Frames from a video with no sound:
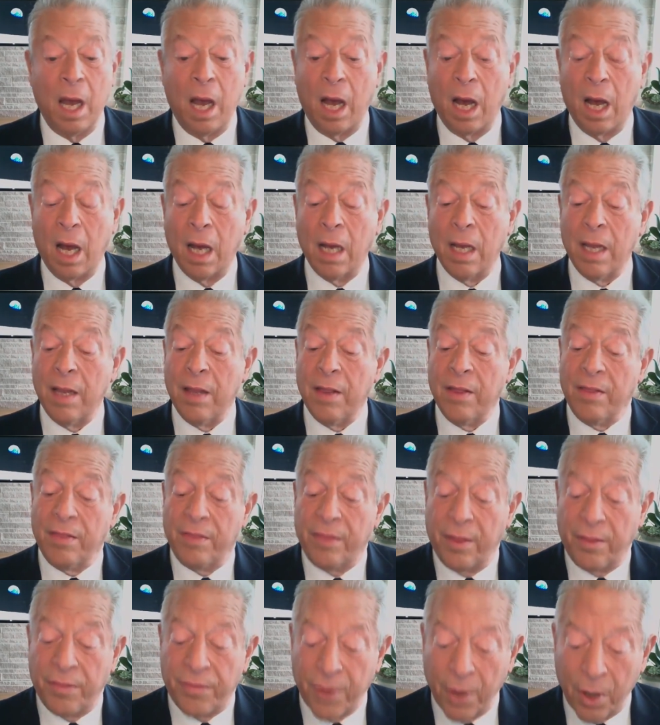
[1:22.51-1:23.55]
Uh,
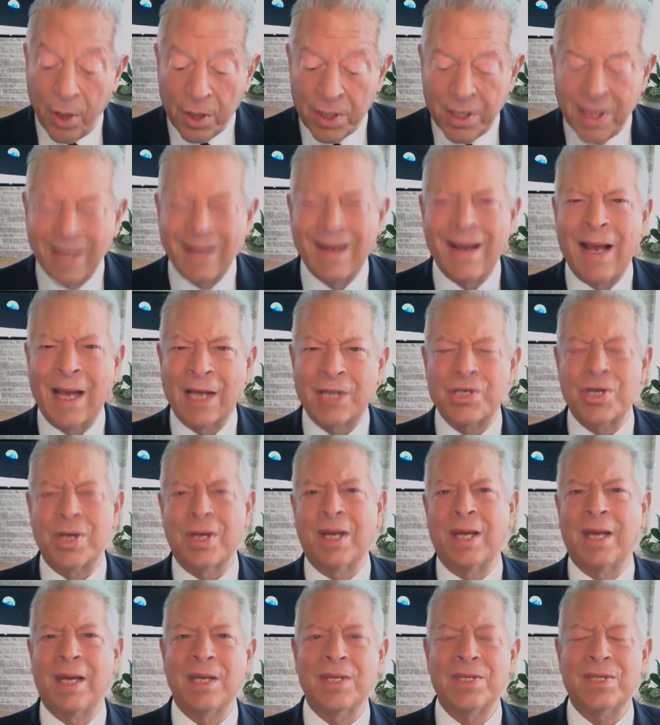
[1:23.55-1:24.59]
the third
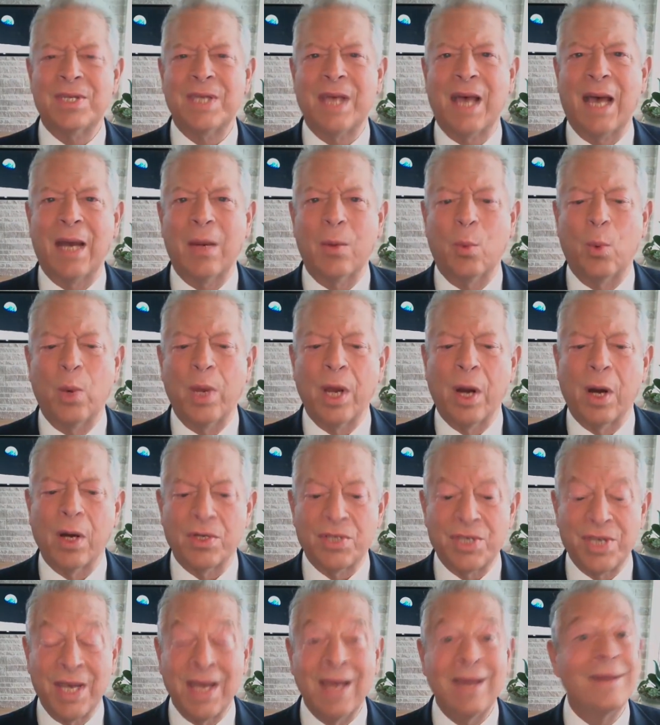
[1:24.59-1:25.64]
connection is that we are
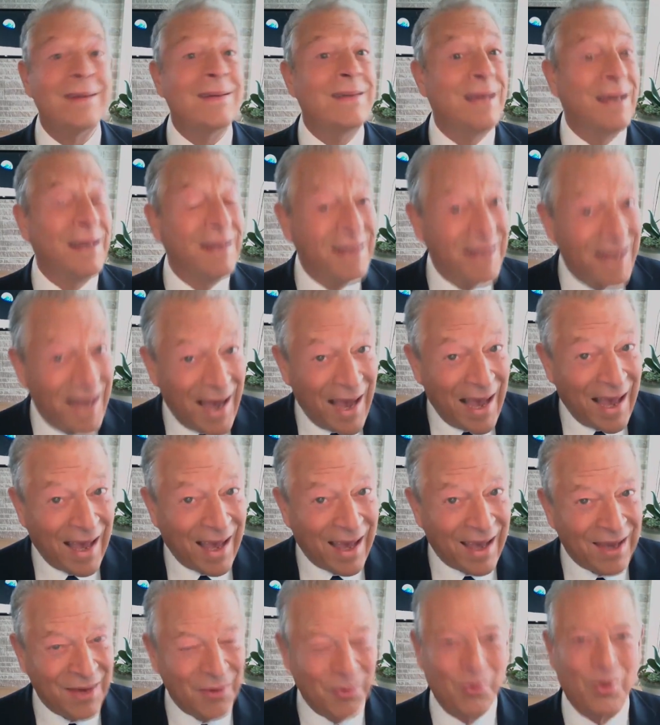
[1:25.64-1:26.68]
seeing
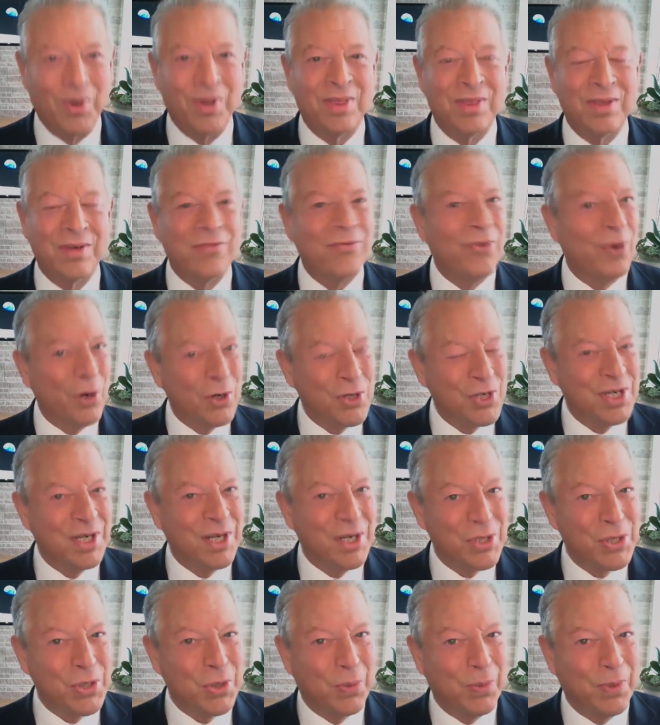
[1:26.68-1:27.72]
today, with the first
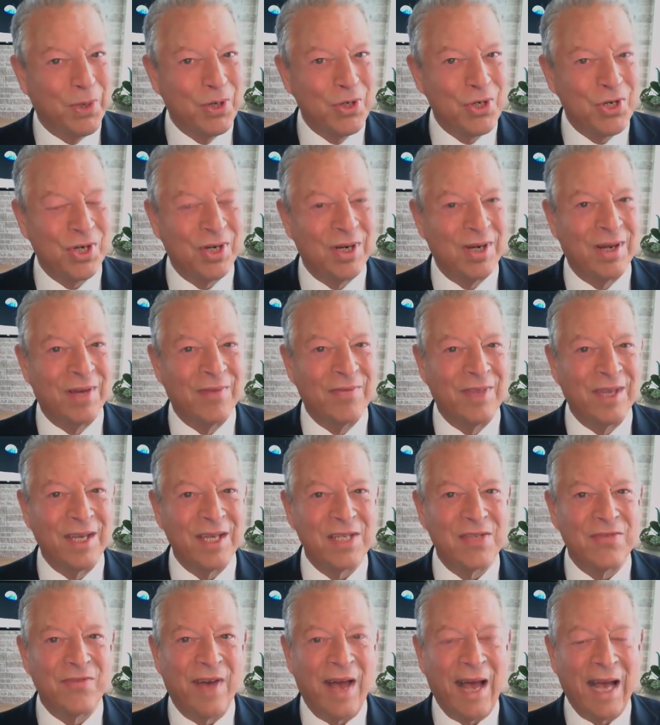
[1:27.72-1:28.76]
distribution of
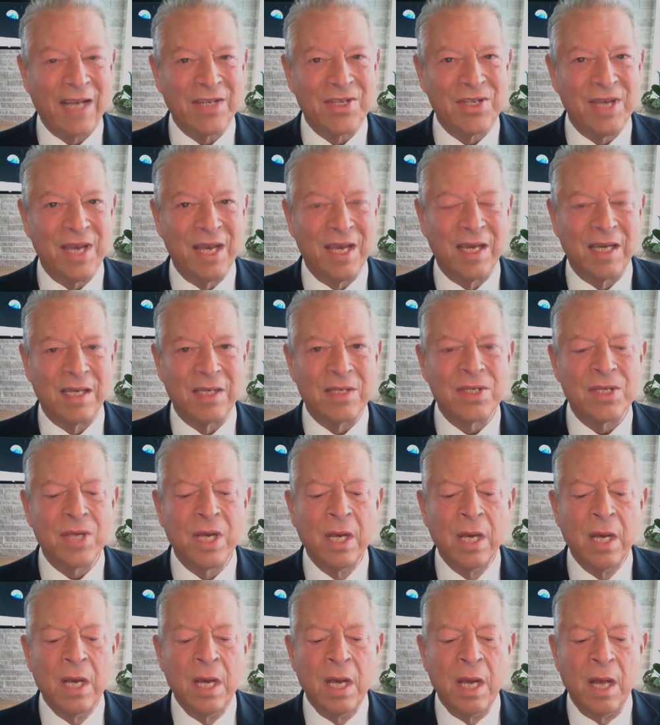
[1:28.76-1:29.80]
these vaccines,
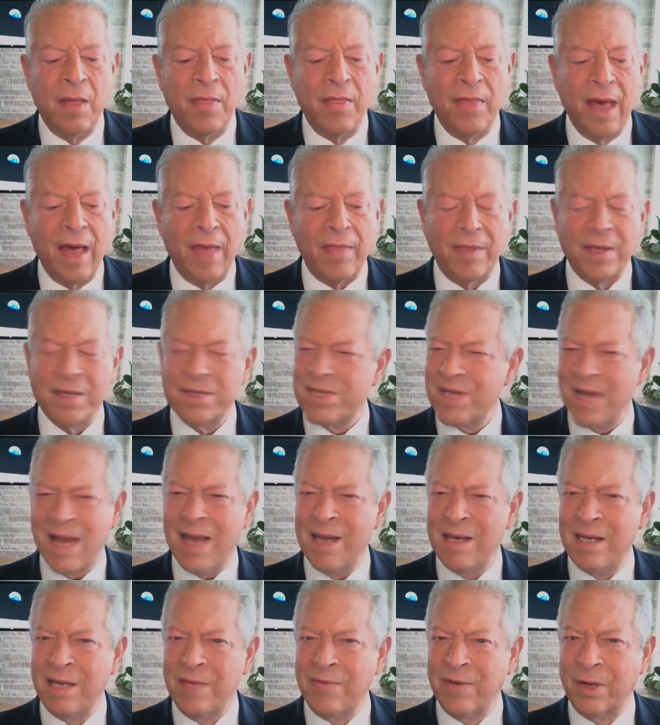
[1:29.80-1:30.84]
that the
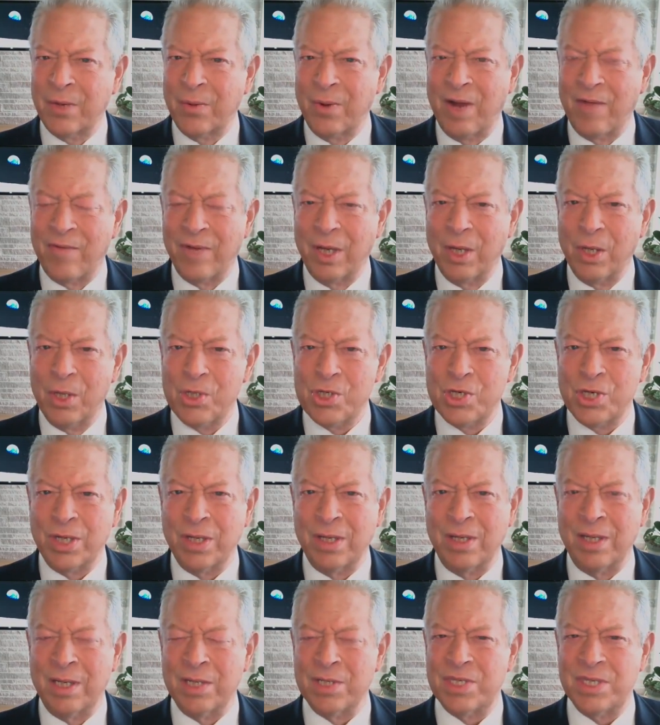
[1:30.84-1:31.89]
scientific
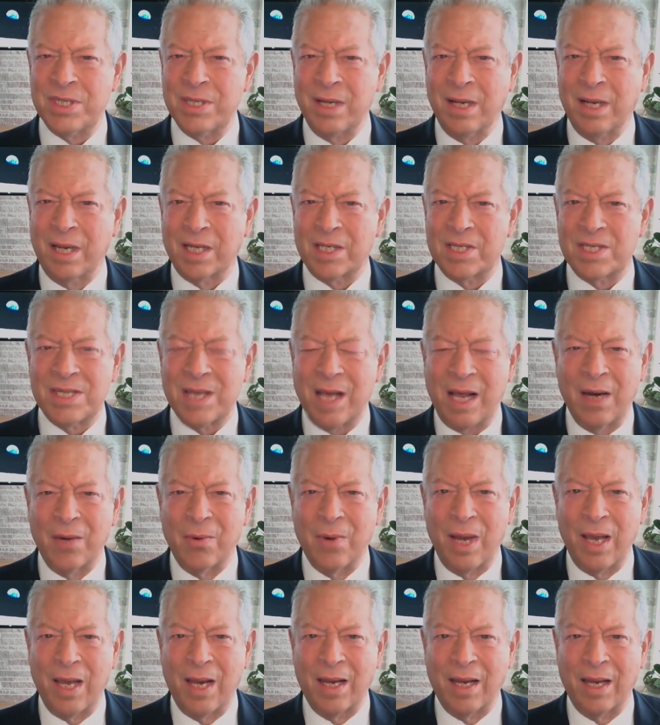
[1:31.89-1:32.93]
revolution is still
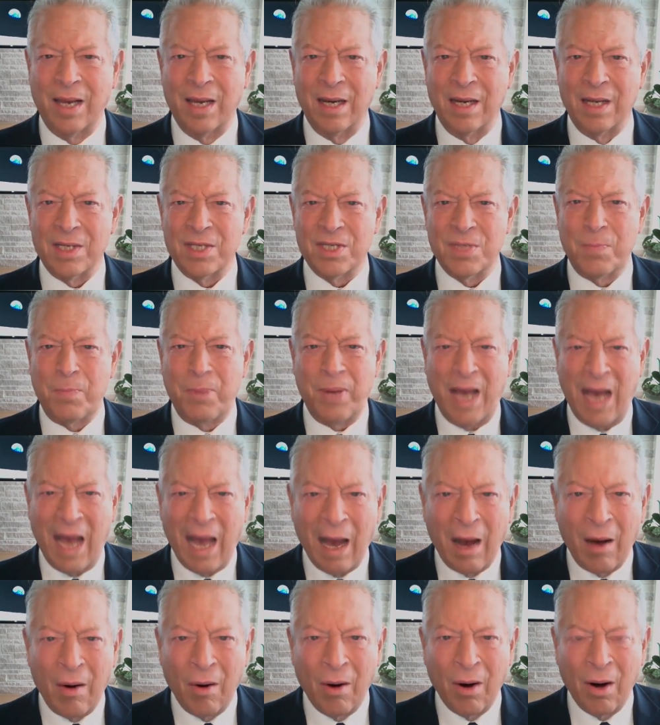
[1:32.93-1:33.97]
accelerating in its
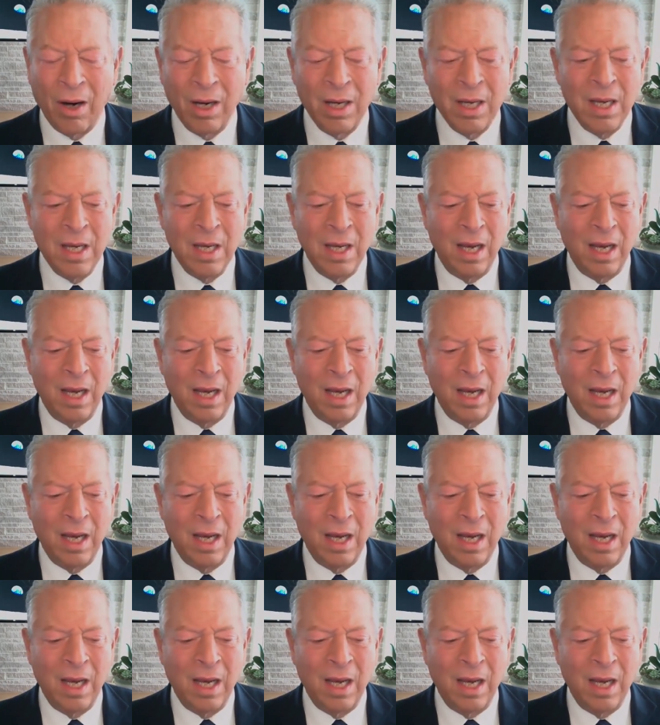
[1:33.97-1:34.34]
power.